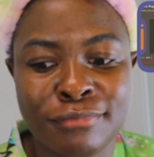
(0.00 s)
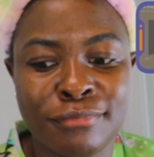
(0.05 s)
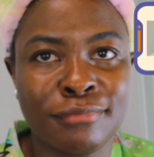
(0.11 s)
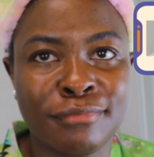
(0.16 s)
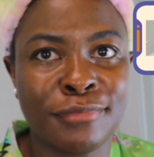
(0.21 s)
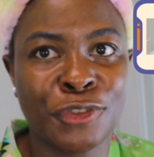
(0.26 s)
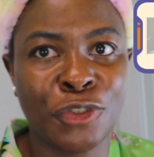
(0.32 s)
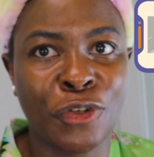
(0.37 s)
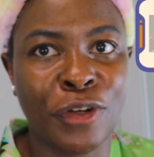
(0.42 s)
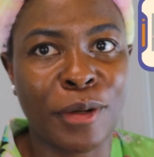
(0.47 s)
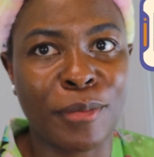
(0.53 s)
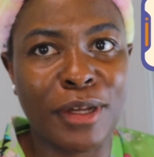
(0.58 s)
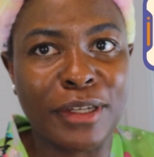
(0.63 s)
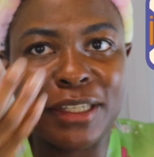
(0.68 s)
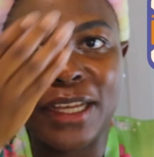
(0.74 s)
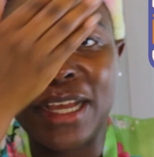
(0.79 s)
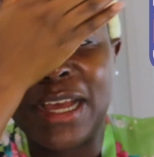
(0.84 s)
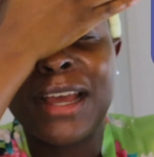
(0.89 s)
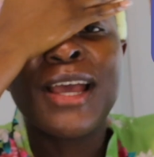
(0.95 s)
Sorry
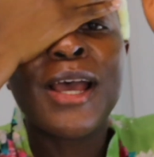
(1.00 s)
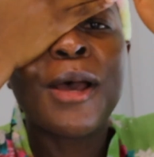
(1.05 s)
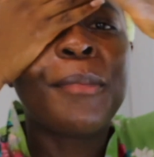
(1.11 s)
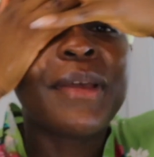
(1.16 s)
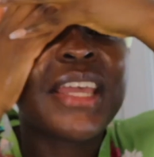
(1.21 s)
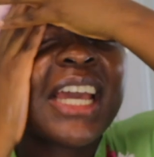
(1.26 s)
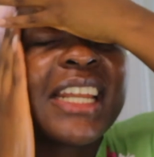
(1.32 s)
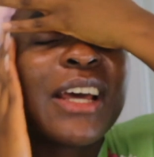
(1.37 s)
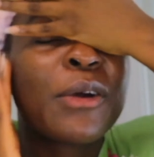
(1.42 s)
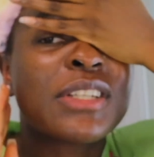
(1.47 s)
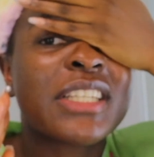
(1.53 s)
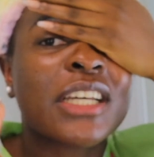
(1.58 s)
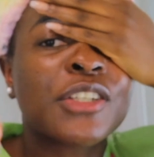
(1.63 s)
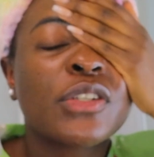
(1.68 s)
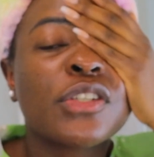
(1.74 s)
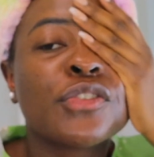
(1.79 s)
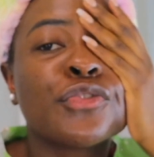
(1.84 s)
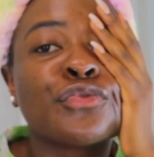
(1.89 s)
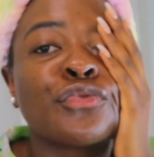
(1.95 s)
about that, but yeah, that was
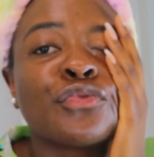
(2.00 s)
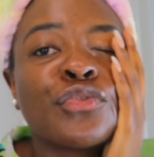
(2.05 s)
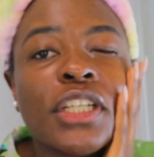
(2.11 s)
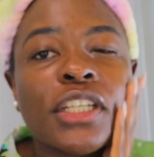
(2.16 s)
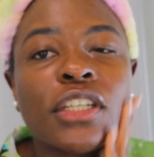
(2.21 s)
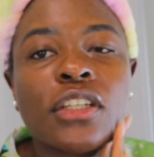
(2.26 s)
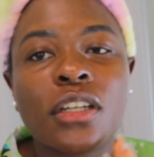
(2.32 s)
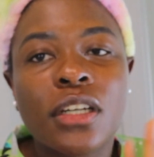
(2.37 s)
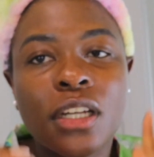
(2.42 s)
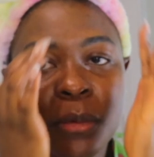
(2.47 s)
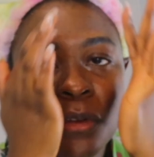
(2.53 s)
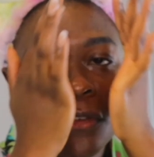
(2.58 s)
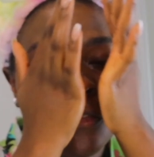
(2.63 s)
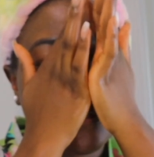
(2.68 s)
actually really good.